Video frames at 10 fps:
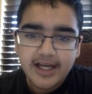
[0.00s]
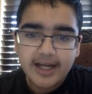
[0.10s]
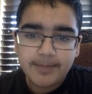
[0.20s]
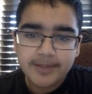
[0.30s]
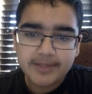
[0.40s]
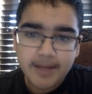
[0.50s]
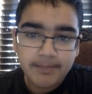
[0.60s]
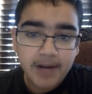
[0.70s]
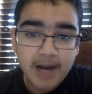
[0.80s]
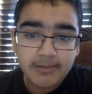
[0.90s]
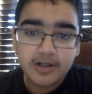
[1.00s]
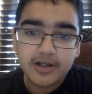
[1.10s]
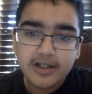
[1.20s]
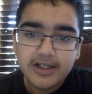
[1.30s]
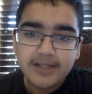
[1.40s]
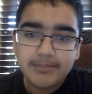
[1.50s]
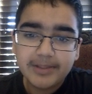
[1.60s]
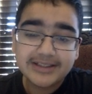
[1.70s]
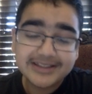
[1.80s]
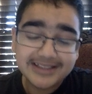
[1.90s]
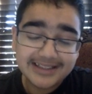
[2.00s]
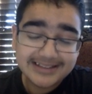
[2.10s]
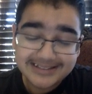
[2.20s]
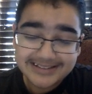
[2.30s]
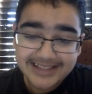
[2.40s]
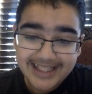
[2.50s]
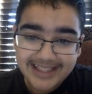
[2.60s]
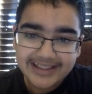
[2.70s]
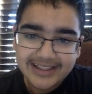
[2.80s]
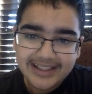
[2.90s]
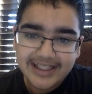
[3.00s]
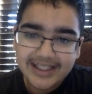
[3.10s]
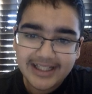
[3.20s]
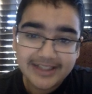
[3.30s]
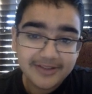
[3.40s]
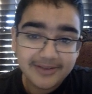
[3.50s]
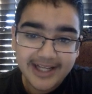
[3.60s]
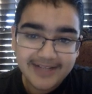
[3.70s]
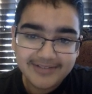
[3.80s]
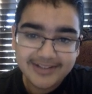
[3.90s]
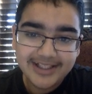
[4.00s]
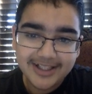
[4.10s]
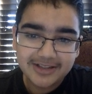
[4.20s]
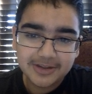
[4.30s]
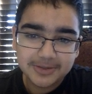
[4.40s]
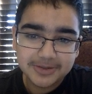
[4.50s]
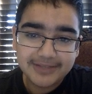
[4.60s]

I put in my bomber, but instead I don't have any air troops,